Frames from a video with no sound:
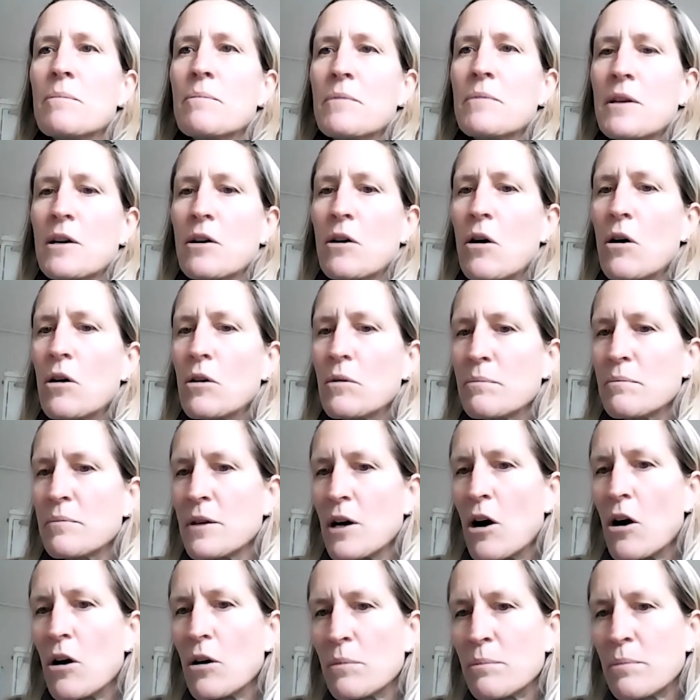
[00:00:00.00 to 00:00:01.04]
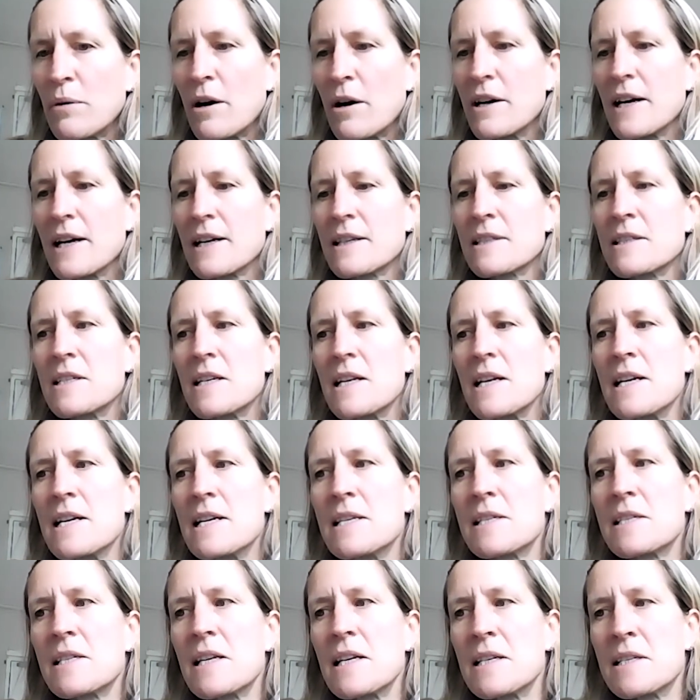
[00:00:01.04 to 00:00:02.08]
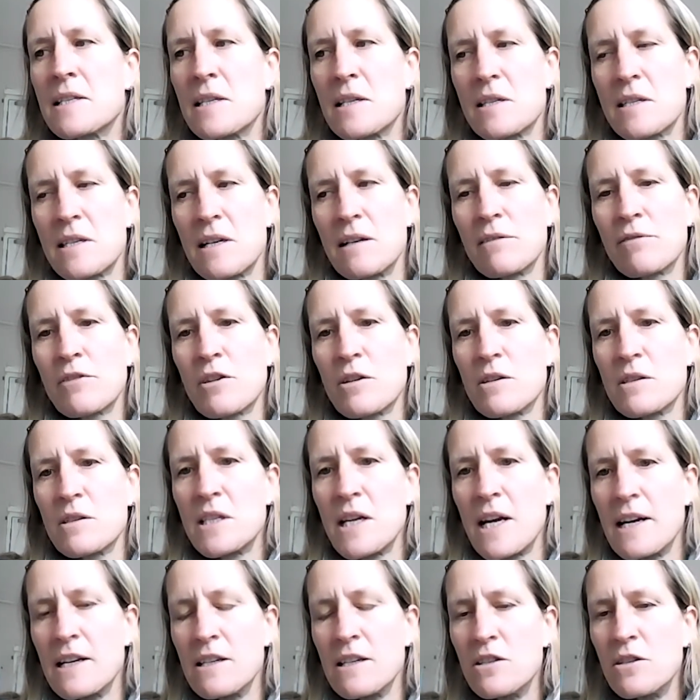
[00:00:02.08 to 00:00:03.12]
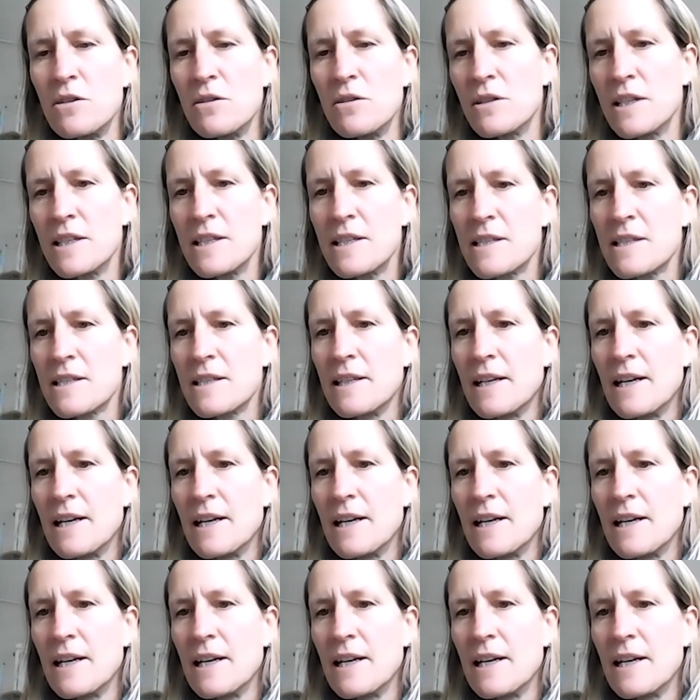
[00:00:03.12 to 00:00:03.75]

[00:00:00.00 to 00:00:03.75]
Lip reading: The whole product is, it's a self-contained unit.